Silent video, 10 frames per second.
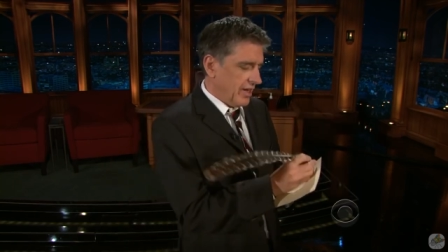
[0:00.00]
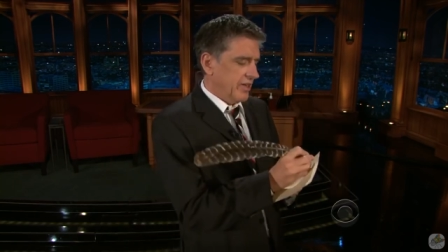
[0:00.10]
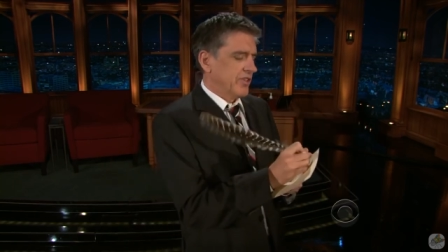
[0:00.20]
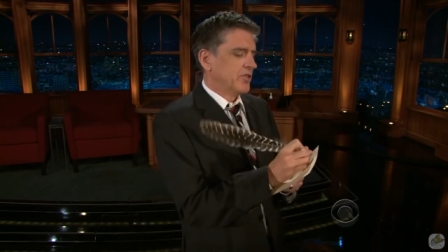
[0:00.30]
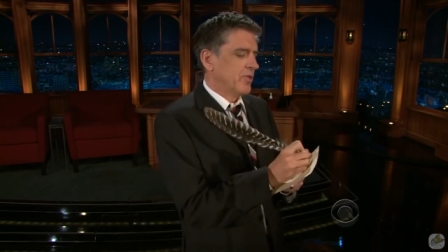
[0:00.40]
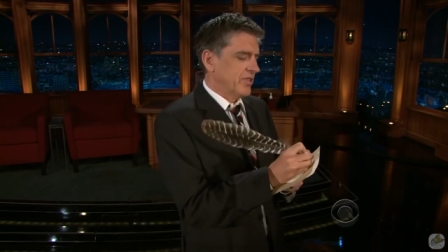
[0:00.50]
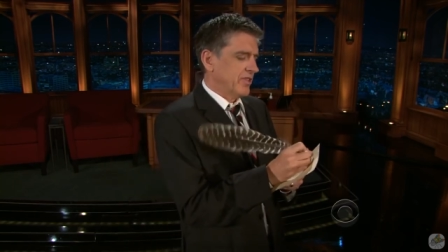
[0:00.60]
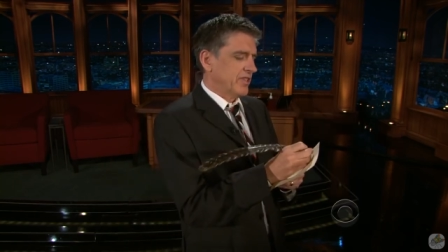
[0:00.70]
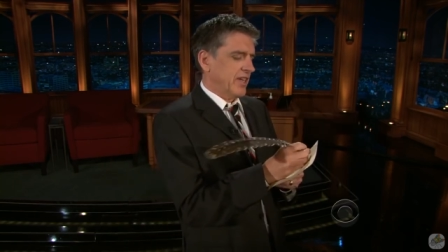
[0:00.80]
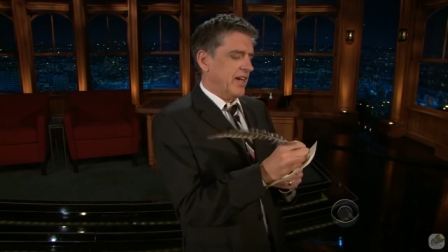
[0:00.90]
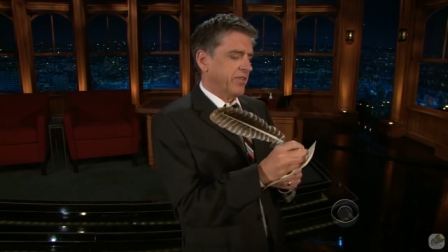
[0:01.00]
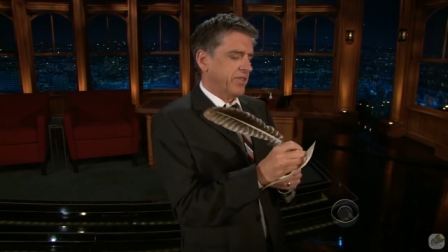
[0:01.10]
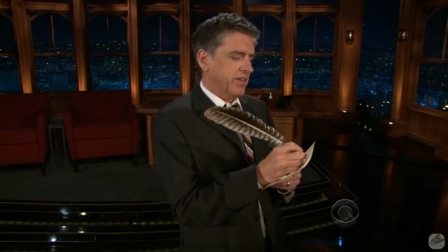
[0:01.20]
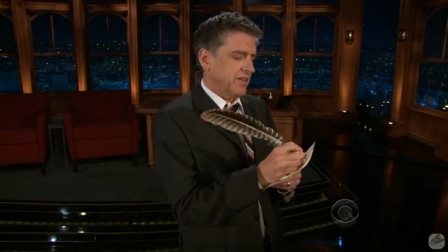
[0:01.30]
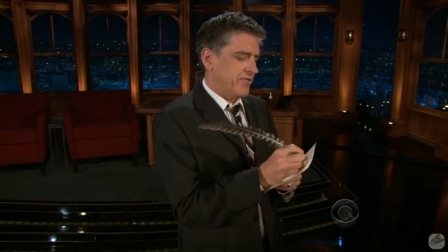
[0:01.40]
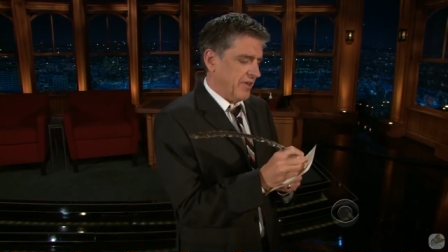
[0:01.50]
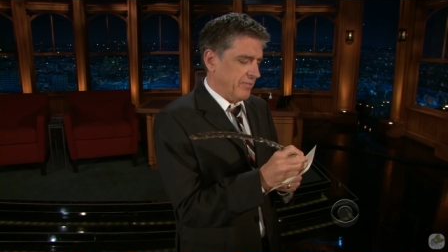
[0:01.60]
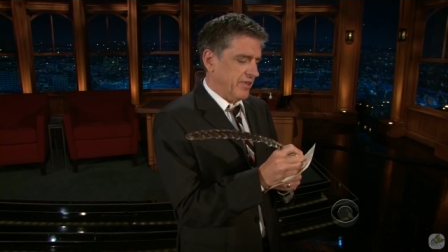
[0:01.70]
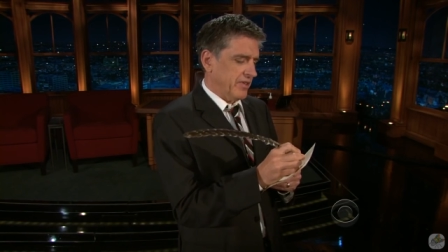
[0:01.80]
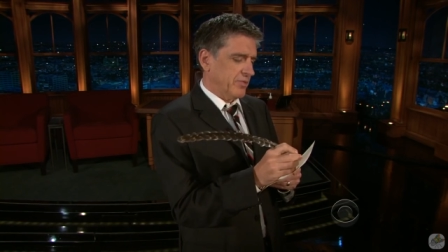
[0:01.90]
I just wanted to say I think you're
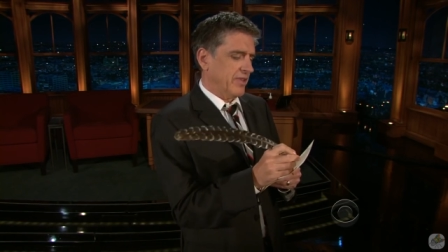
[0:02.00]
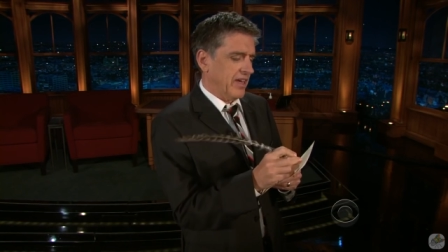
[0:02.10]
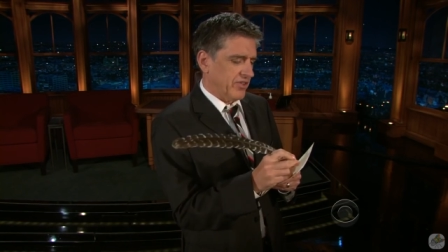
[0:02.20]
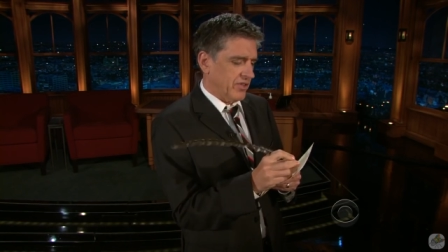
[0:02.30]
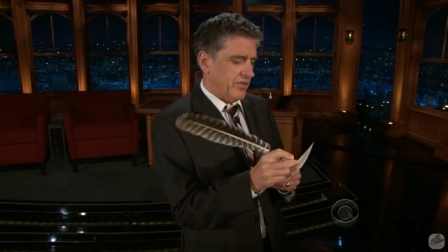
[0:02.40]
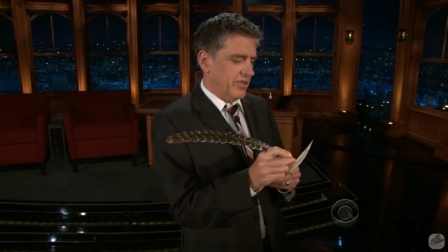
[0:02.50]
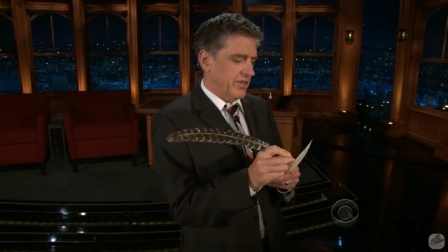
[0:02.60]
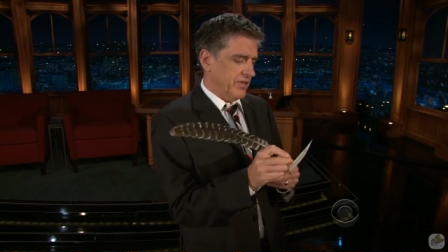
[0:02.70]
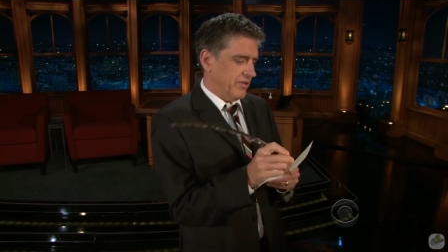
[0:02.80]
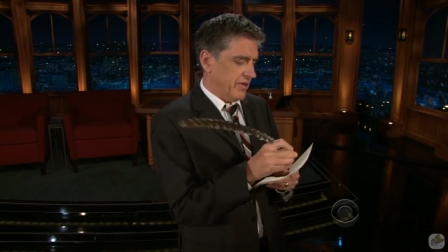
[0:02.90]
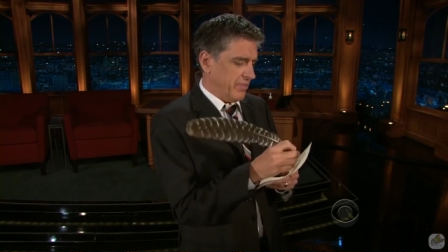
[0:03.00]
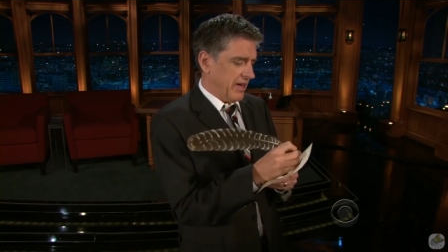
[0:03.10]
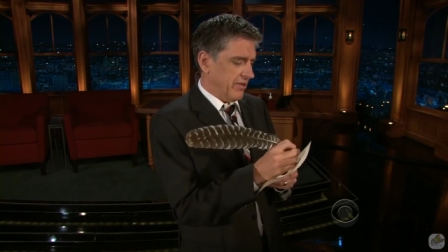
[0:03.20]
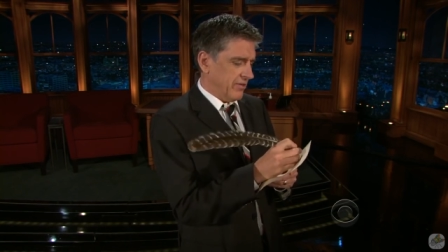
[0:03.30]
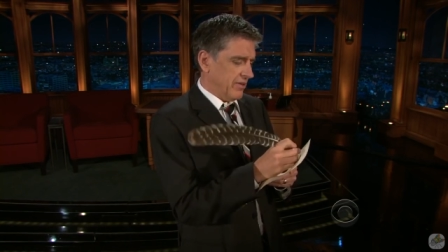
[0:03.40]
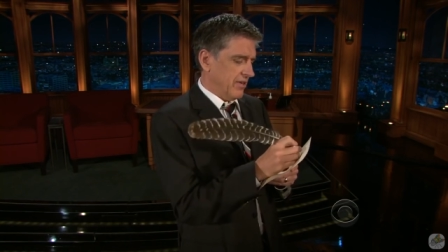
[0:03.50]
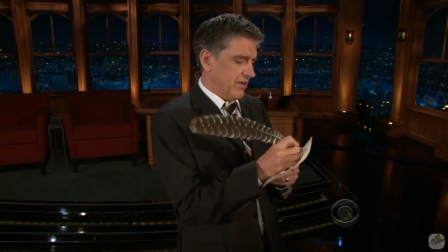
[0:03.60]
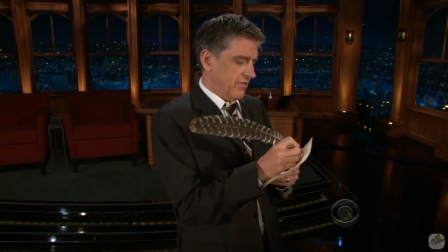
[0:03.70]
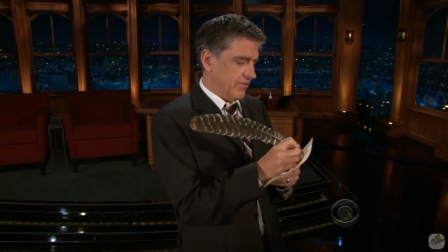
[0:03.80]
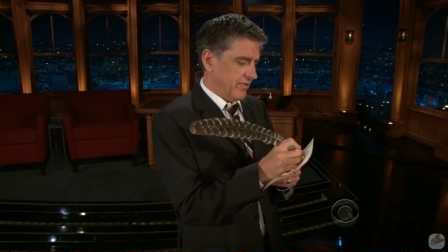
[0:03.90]
fabulous with that song you do about
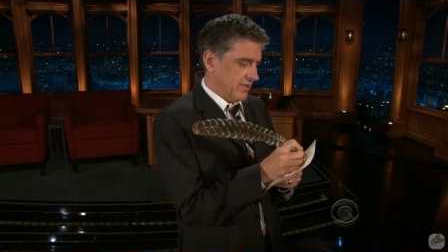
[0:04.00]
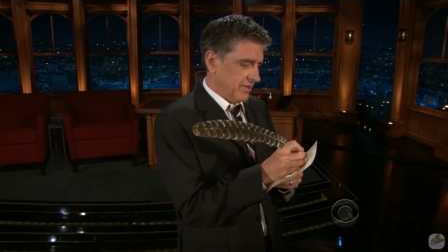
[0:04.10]
love.